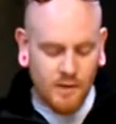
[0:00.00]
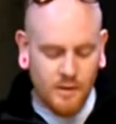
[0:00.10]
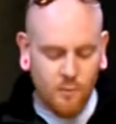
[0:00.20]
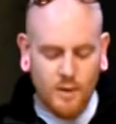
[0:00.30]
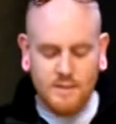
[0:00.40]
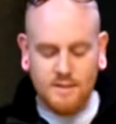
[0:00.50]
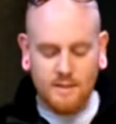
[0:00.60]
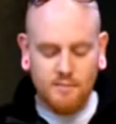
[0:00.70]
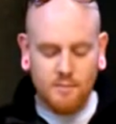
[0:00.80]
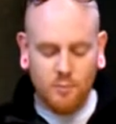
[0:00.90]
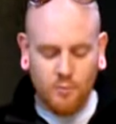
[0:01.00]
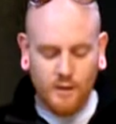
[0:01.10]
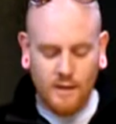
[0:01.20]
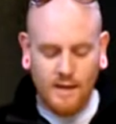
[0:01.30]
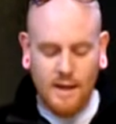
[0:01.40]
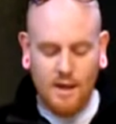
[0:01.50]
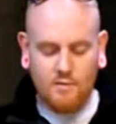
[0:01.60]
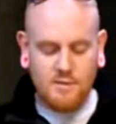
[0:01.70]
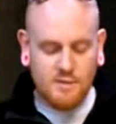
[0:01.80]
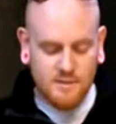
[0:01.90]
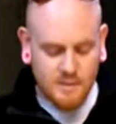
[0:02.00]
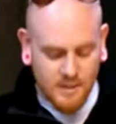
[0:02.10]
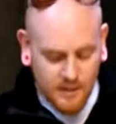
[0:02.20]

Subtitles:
and weighs 11.8 ounces.